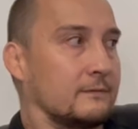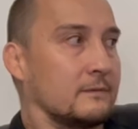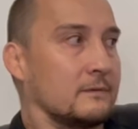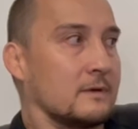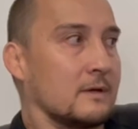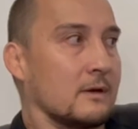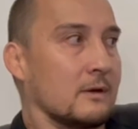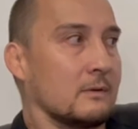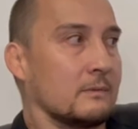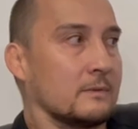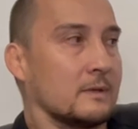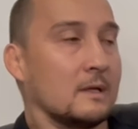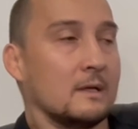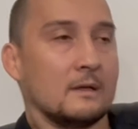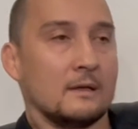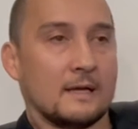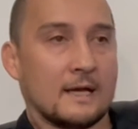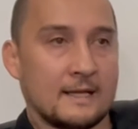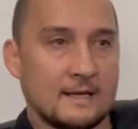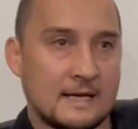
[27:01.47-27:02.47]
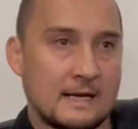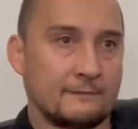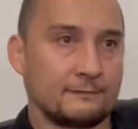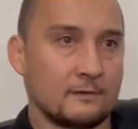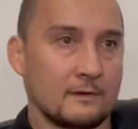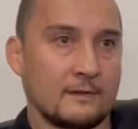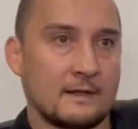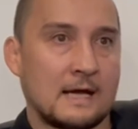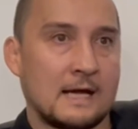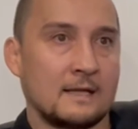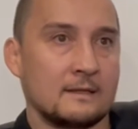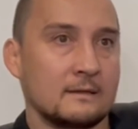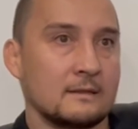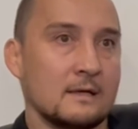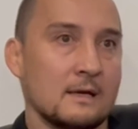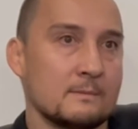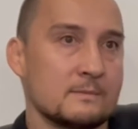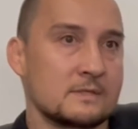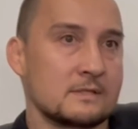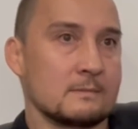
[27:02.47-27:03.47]
And then after that
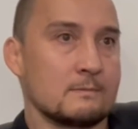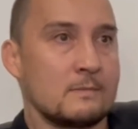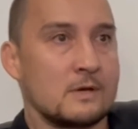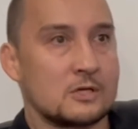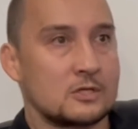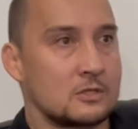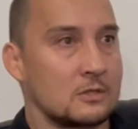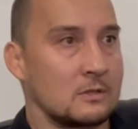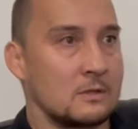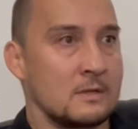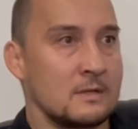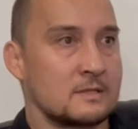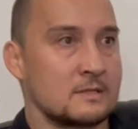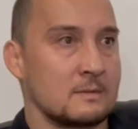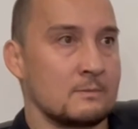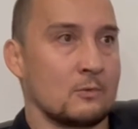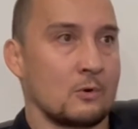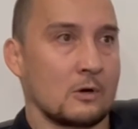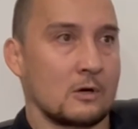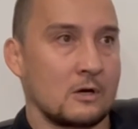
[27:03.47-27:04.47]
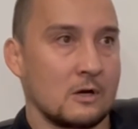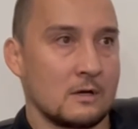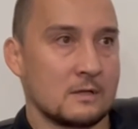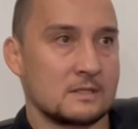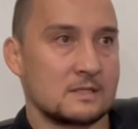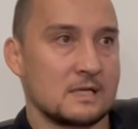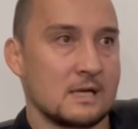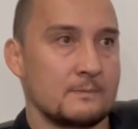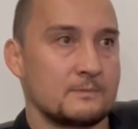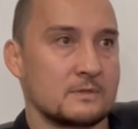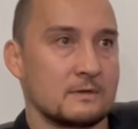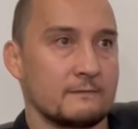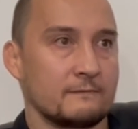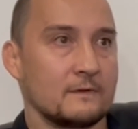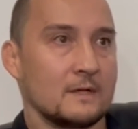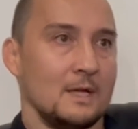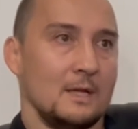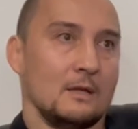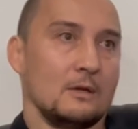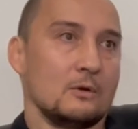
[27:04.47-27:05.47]
comes submissions and more concepts
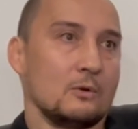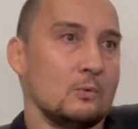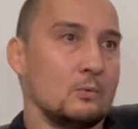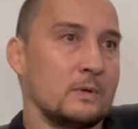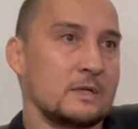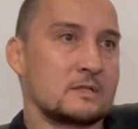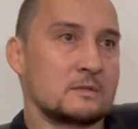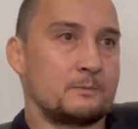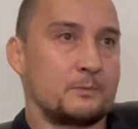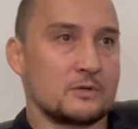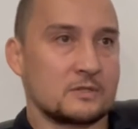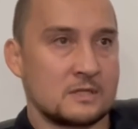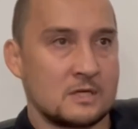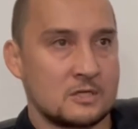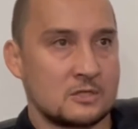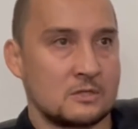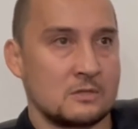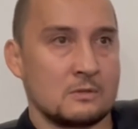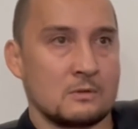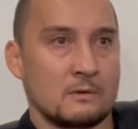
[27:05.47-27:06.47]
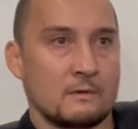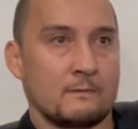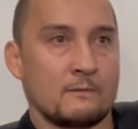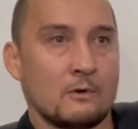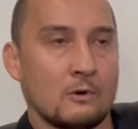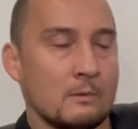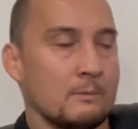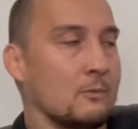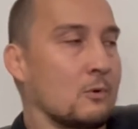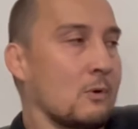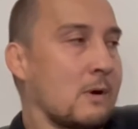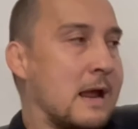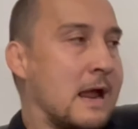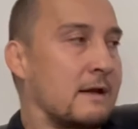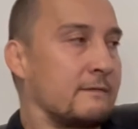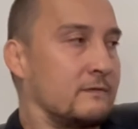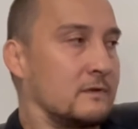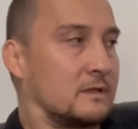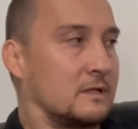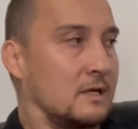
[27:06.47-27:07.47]
of which position are more
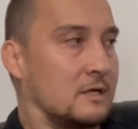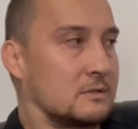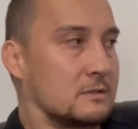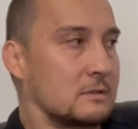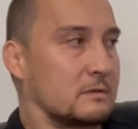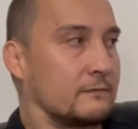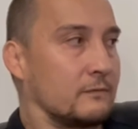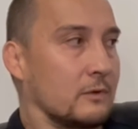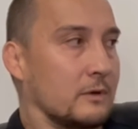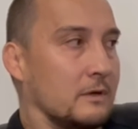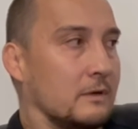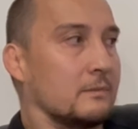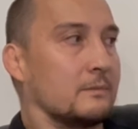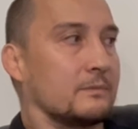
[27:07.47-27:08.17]
advantageous for you.